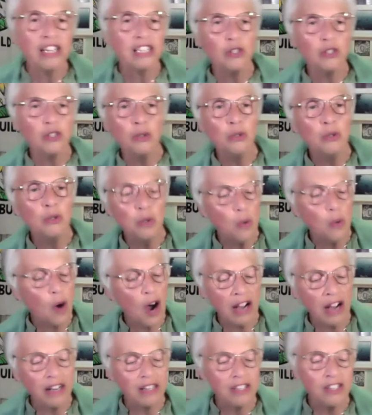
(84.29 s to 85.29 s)
You
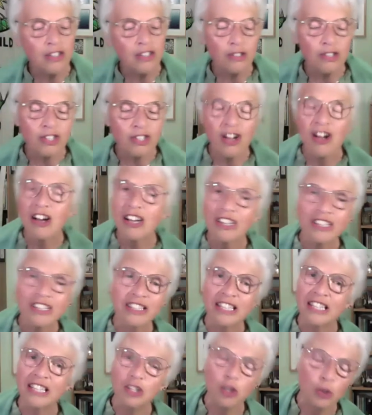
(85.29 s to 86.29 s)
walked your talk
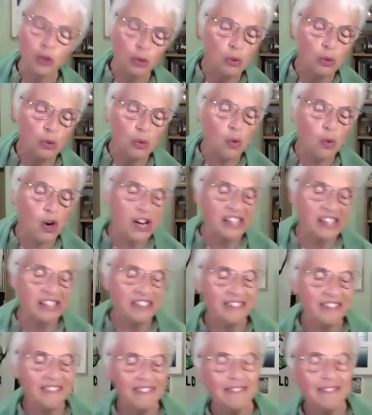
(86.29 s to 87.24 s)
and you won.